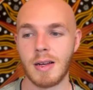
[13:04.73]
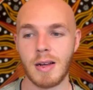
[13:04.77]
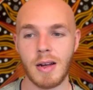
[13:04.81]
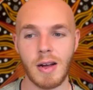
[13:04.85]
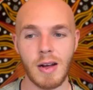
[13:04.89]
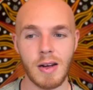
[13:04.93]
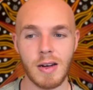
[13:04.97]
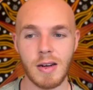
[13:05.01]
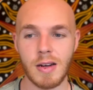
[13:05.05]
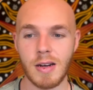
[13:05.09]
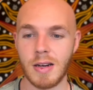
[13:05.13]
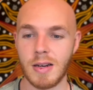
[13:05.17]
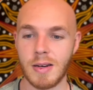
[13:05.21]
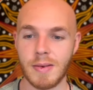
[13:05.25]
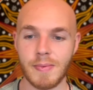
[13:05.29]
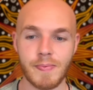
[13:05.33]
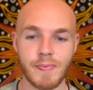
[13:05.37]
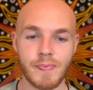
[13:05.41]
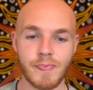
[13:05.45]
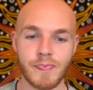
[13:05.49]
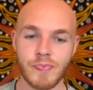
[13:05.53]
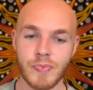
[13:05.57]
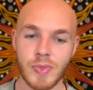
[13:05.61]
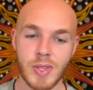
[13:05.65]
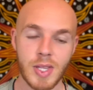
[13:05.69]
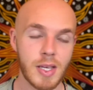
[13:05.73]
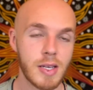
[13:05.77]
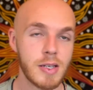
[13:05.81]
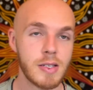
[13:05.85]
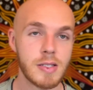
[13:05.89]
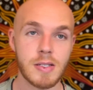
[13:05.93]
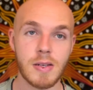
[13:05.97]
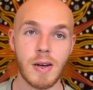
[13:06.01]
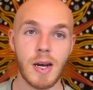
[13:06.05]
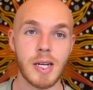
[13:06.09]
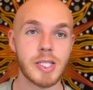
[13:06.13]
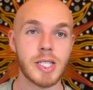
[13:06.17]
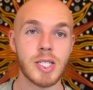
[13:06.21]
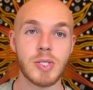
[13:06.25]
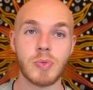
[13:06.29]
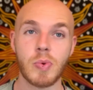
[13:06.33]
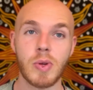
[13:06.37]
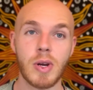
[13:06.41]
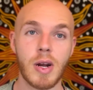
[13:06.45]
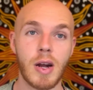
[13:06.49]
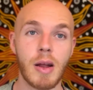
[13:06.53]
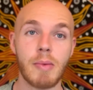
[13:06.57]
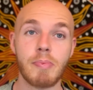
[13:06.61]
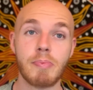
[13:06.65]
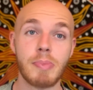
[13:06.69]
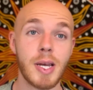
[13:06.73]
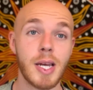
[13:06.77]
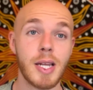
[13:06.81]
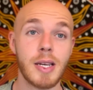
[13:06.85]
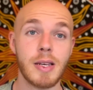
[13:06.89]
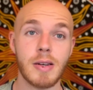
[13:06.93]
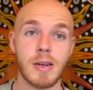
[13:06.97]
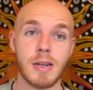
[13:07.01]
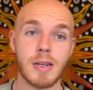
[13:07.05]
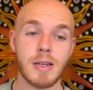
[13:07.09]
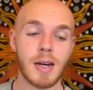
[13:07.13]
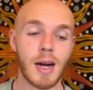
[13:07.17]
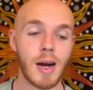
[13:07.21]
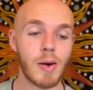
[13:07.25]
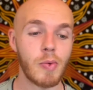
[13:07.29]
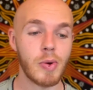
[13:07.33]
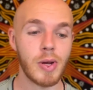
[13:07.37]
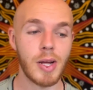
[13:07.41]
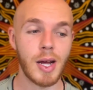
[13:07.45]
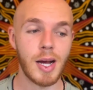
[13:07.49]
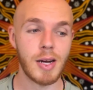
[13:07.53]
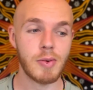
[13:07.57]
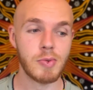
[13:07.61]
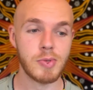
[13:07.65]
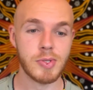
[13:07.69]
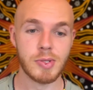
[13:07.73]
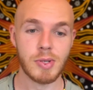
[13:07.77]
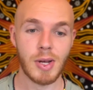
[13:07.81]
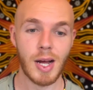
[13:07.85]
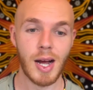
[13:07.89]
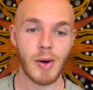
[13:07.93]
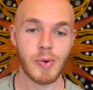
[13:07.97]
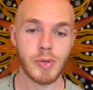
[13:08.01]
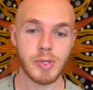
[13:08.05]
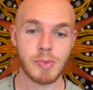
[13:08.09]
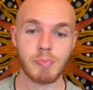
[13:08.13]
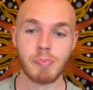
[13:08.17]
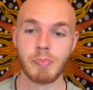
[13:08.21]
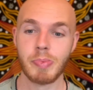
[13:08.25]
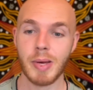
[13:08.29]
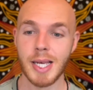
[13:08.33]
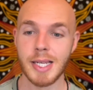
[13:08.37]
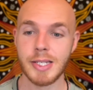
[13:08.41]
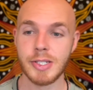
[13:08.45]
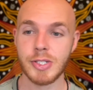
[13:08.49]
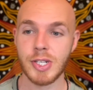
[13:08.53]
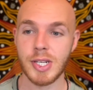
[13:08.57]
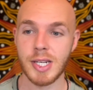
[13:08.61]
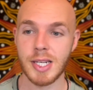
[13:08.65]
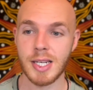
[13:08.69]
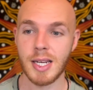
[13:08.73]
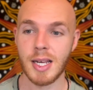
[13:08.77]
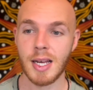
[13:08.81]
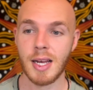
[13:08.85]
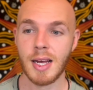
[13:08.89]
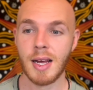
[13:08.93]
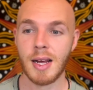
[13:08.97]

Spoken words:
So I just went on a bender. I was binging,